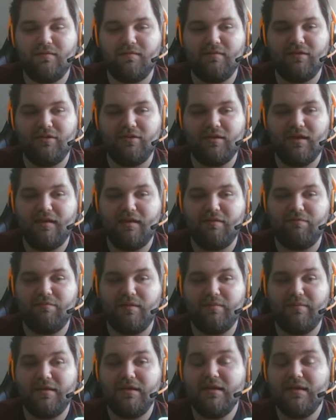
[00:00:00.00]
could have
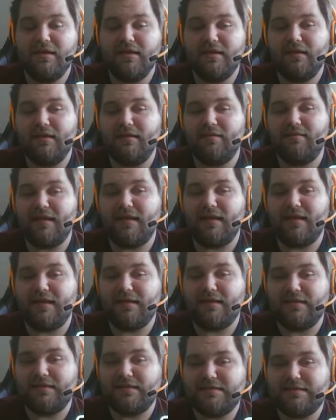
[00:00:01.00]
maybe, let's
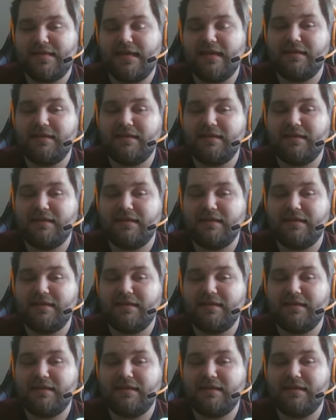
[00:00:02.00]
say, king